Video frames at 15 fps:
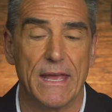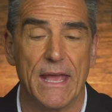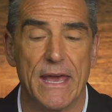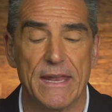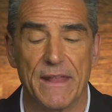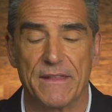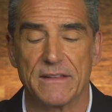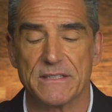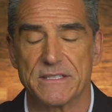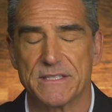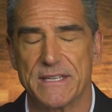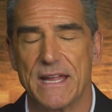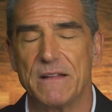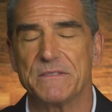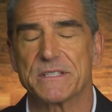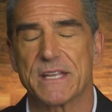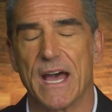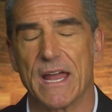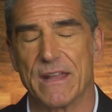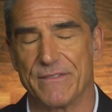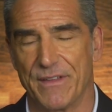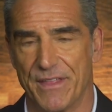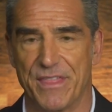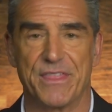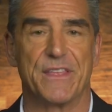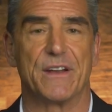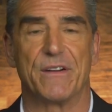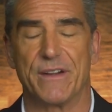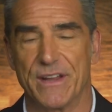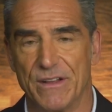And it sounds kind of
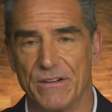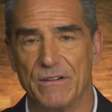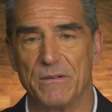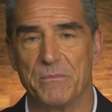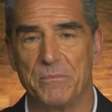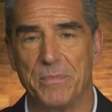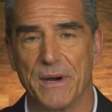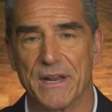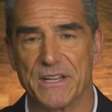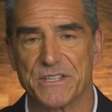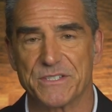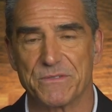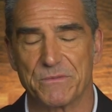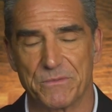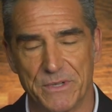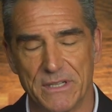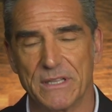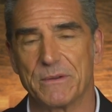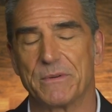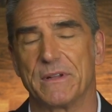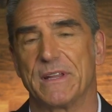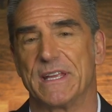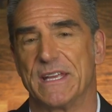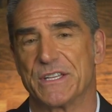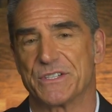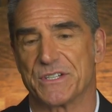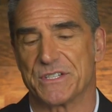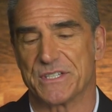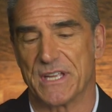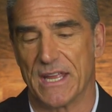ethereal, but it's really, really
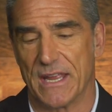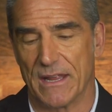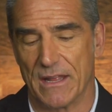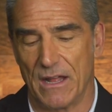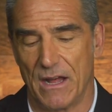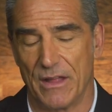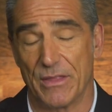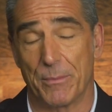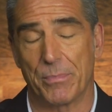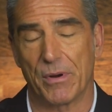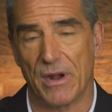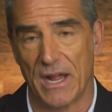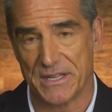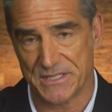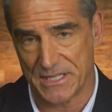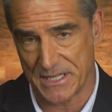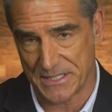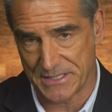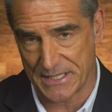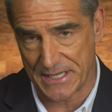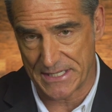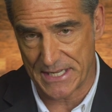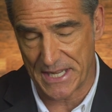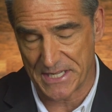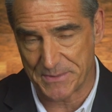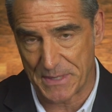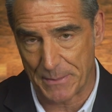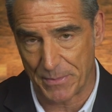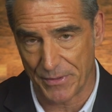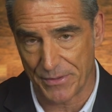interesting on the process that he takes
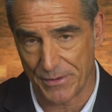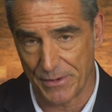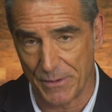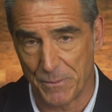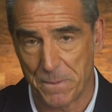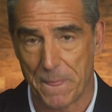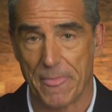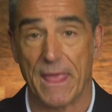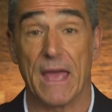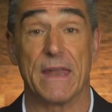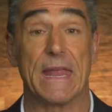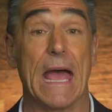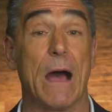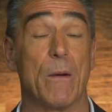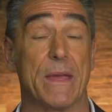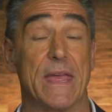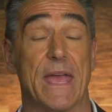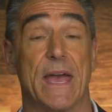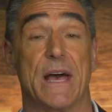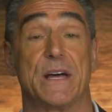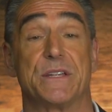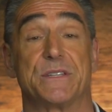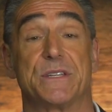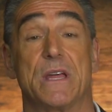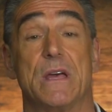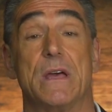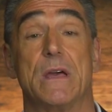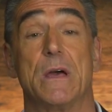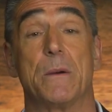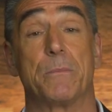people through and how he has
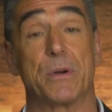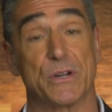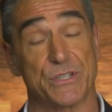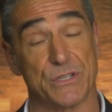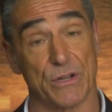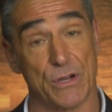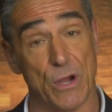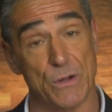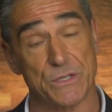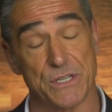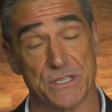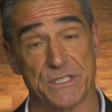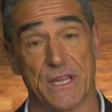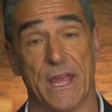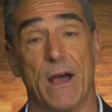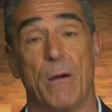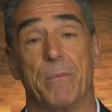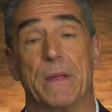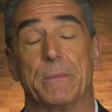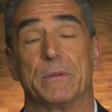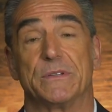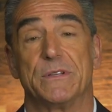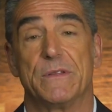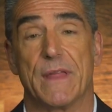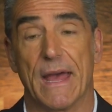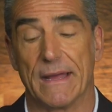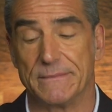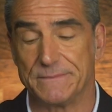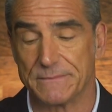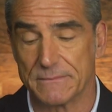personal coaches that help people do
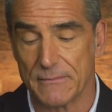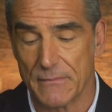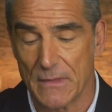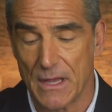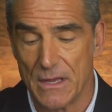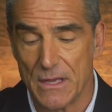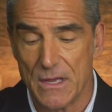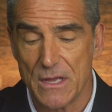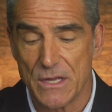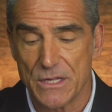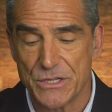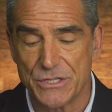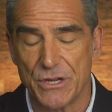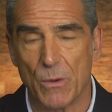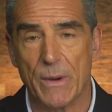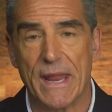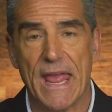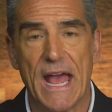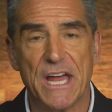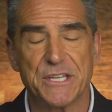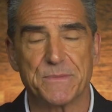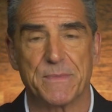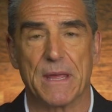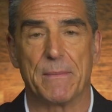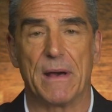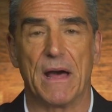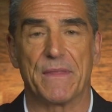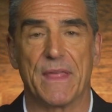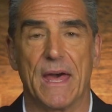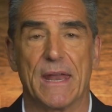that. So when he asked me
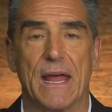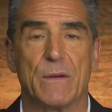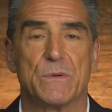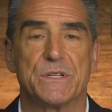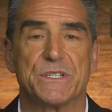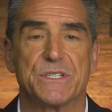about that, I'm